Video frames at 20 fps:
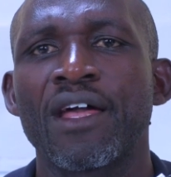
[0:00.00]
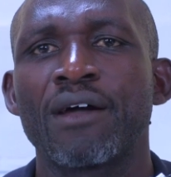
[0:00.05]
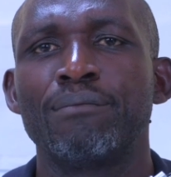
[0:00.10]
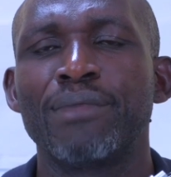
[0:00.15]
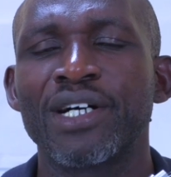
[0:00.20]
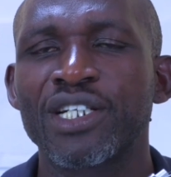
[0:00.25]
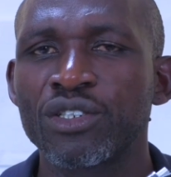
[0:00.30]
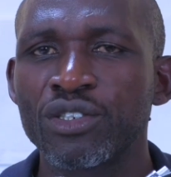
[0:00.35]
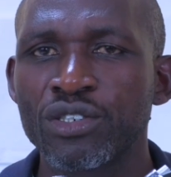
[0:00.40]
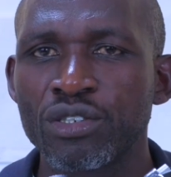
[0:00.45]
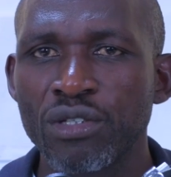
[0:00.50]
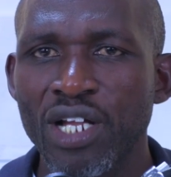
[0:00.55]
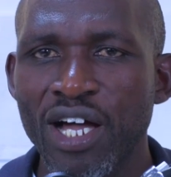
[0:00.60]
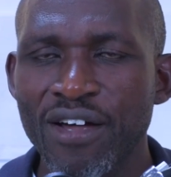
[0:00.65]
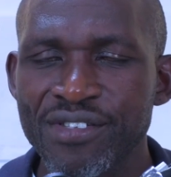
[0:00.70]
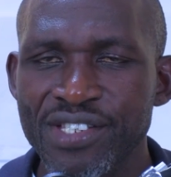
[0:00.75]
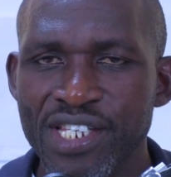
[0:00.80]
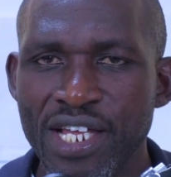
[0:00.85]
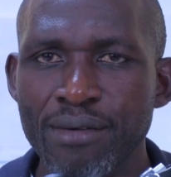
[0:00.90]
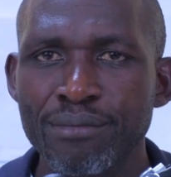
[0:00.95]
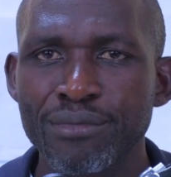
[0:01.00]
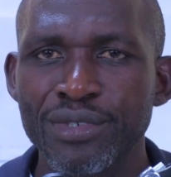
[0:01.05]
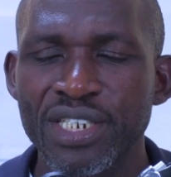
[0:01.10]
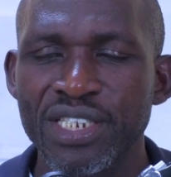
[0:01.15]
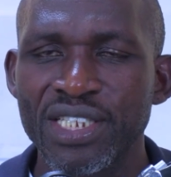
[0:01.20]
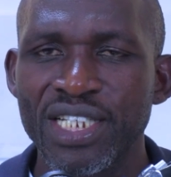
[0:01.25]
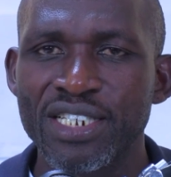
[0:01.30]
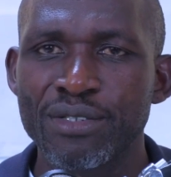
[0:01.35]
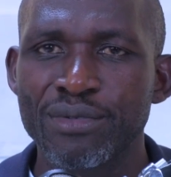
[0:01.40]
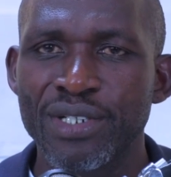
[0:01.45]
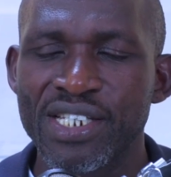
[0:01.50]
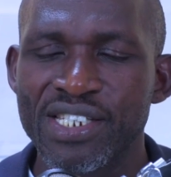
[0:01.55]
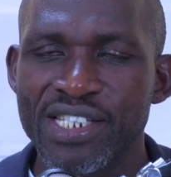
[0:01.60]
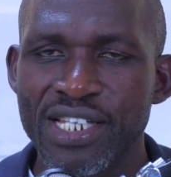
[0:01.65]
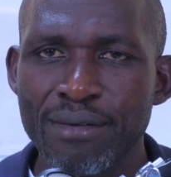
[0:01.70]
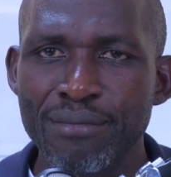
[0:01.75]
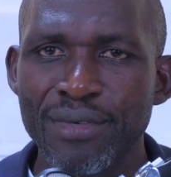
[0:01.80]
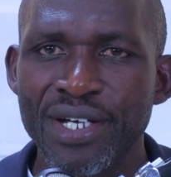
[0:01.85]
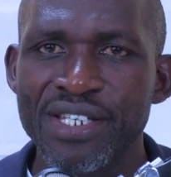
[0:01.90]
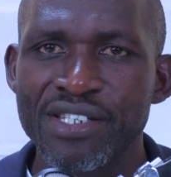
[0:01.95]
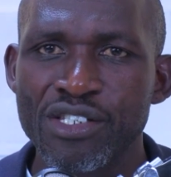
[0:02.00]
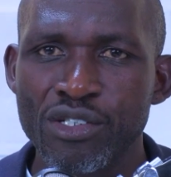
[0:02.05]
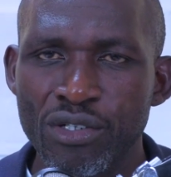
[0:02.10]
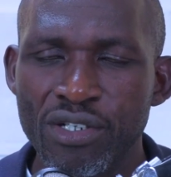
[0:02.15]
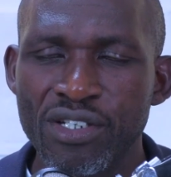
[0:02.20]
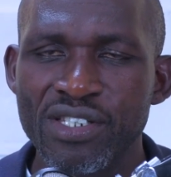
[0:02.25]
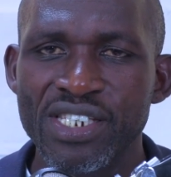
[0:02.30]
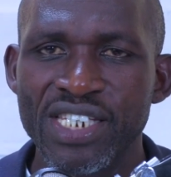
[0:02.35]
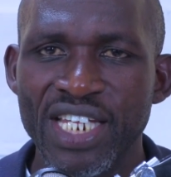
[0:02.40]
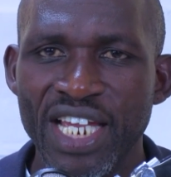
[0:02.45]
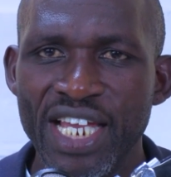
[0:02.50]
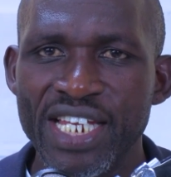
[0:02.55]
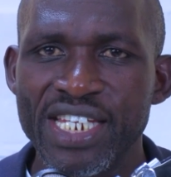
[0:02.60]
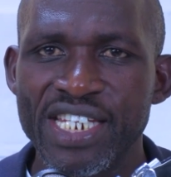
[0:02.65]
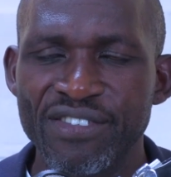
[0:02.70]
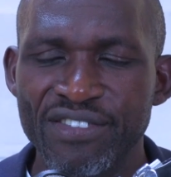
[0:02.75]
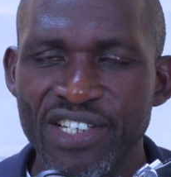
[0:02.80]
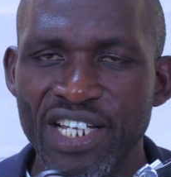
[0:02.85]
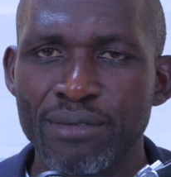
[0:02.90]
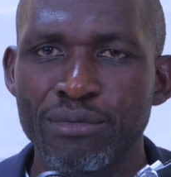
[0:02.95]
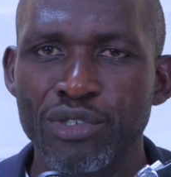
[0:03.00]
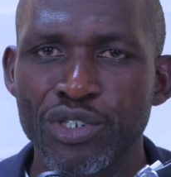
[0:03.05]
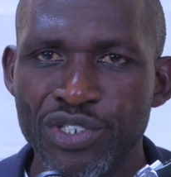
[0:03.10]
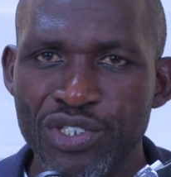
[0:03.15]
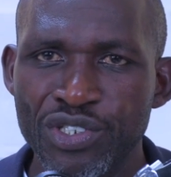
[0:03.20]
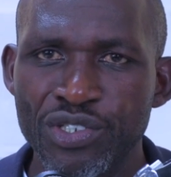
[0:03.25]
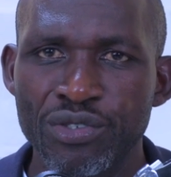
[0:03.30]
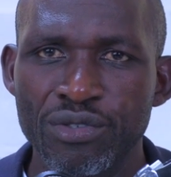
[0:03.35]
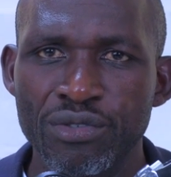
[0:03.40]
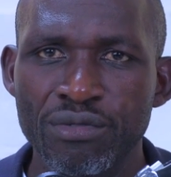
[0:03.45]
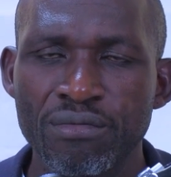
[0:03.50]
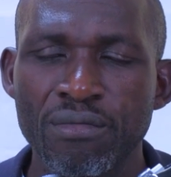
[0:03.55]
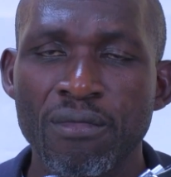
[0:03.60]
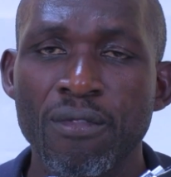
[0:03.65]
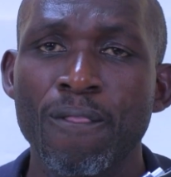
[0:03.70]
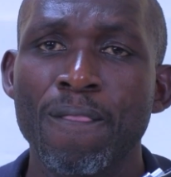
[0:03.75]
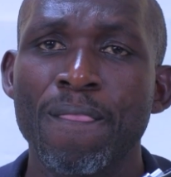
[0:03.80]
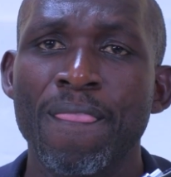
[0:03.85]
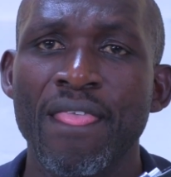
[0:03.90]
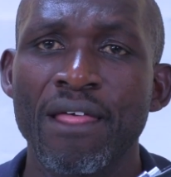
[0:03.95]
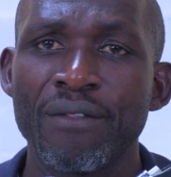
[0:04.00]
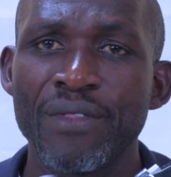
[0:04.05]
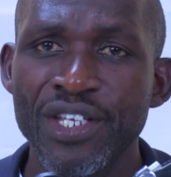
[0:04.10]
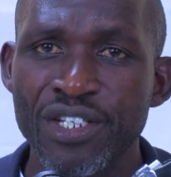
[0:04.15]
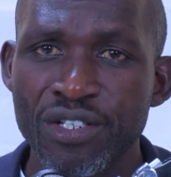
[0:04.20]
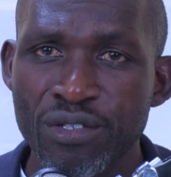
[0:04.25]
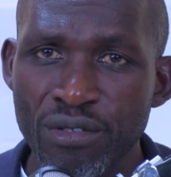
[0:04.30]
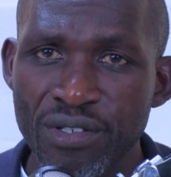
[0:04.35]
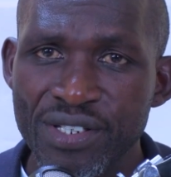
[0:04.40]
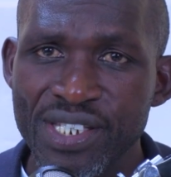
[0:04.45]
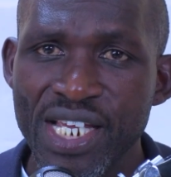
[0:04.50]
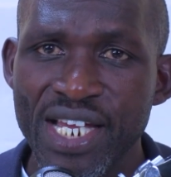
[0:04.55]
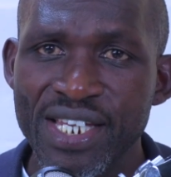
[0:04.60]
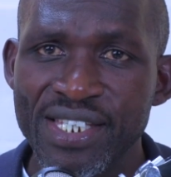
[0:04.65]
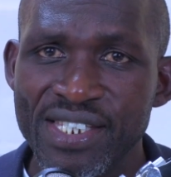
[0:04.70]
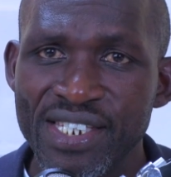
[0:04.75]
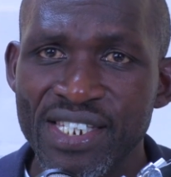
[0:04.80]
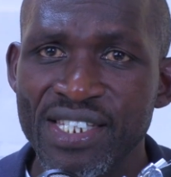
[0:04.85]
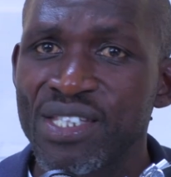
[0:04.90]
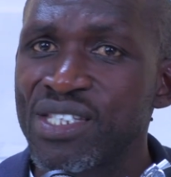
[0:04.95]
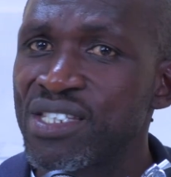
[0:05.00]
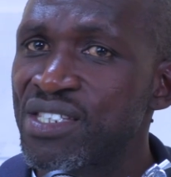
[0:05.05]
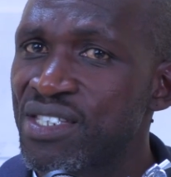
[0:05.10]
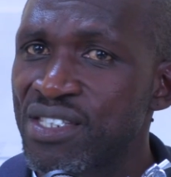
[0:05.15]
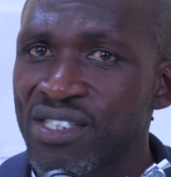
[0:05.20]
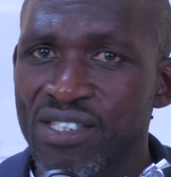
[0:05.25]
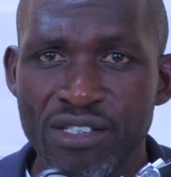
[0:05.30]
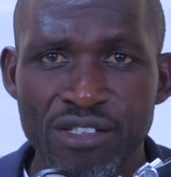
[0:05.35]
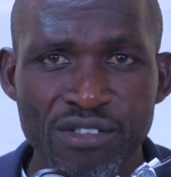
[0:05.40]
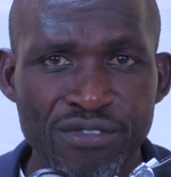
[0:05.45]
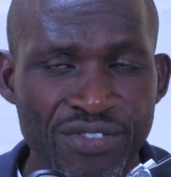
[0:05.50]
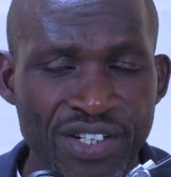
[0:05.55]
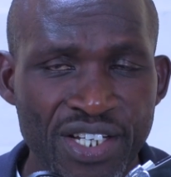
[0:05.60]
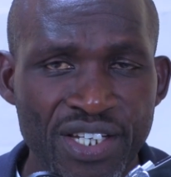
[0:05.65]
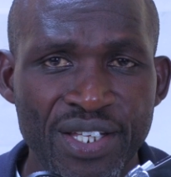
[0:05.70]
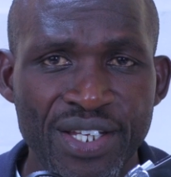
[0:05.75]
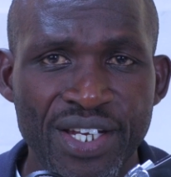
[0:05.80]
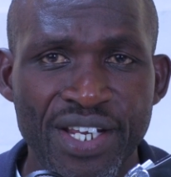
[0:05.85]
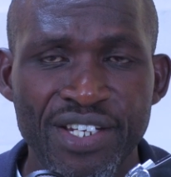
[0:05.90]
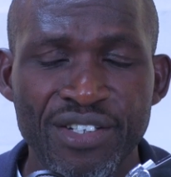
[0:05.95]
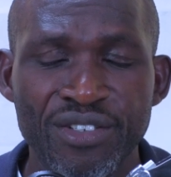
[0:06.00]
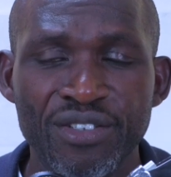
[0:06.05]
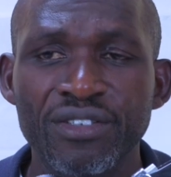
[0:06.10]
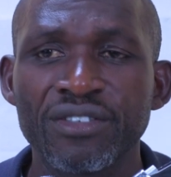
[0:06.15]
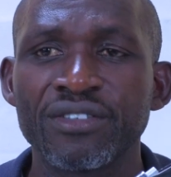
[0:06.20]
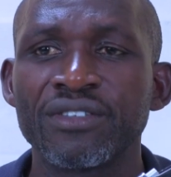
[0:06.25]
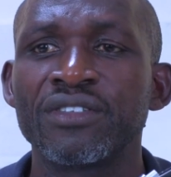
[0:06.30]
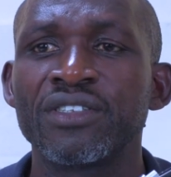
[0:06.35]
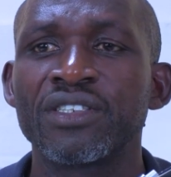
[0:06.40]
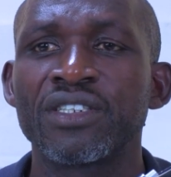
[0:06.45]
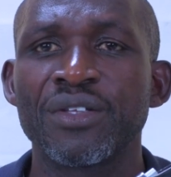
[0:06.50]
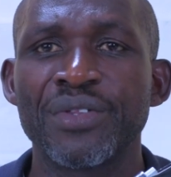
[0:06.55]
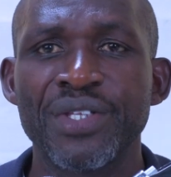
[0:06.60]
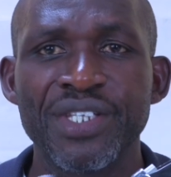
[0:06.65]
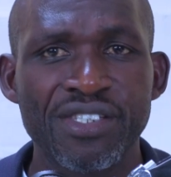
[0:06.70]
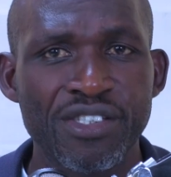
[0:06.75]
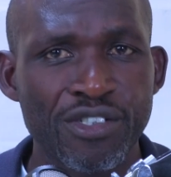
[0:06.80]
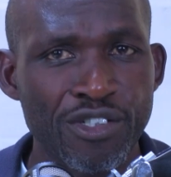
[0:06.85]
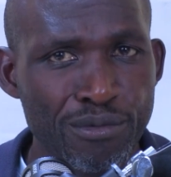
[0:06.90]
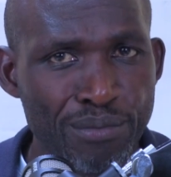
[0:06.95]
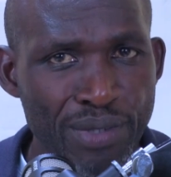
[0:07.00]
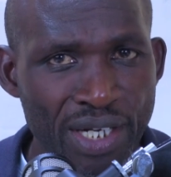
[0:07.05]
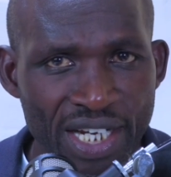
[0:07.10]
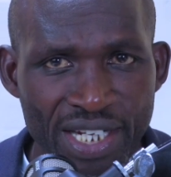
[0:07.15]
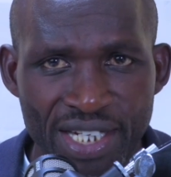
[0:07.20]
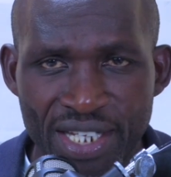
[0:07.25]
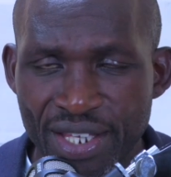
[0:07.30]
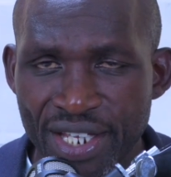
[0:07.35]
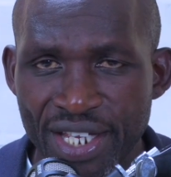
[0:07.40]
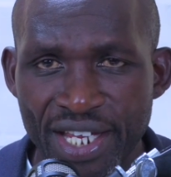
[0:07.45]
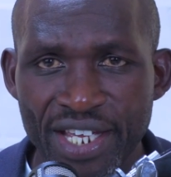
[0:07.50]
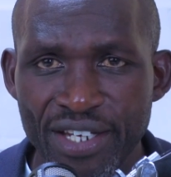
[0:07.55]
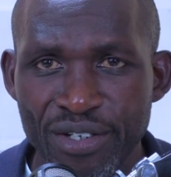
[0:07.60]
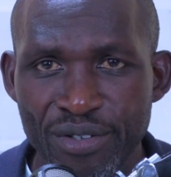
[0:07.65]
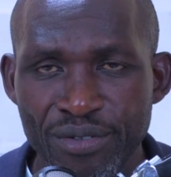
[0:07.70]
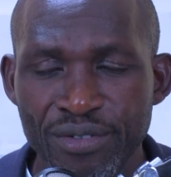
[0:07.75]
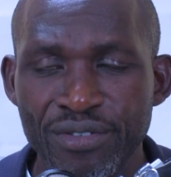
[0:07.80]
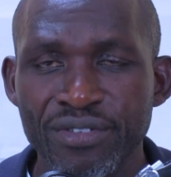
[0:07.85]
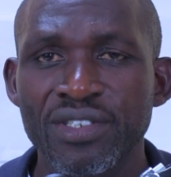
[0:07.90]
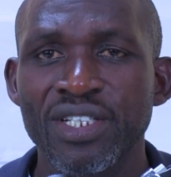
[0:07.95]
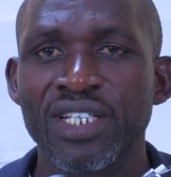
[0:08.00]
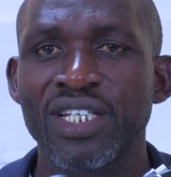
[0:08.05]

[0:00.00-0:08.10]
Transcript: But you should have somebody that when someone talks negatively about you, they should say, this is not Fred that I know, this is not Belinda that I know.